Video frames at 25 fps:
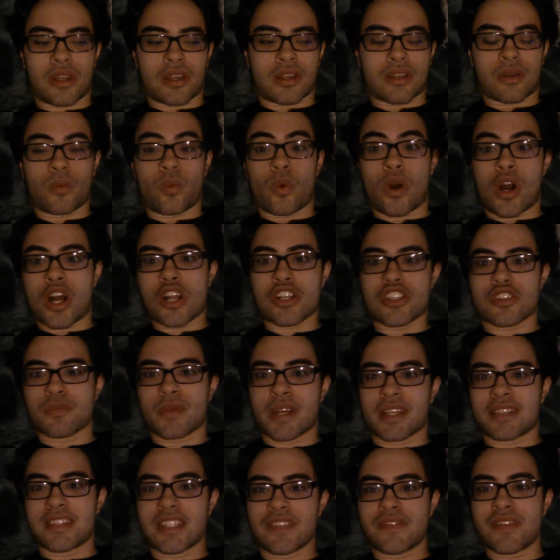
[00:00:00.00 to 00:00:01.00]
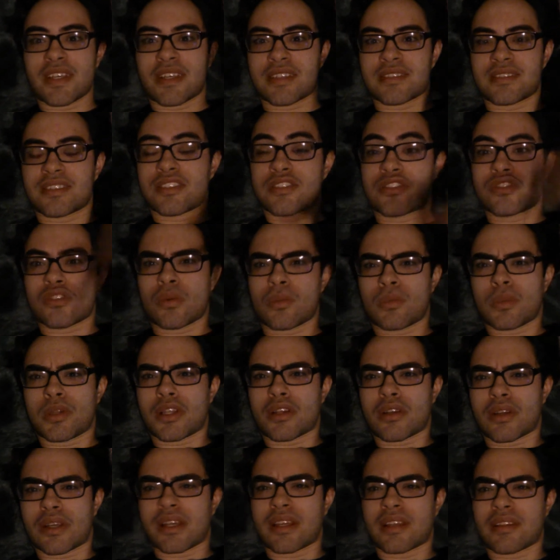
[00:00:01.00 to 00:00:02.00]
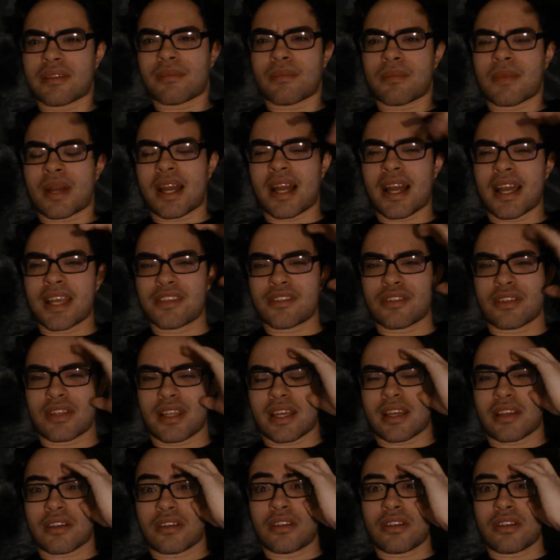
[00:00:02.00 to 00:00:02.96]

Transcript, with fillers: like watch my TV because it's so blurry and my eyes are like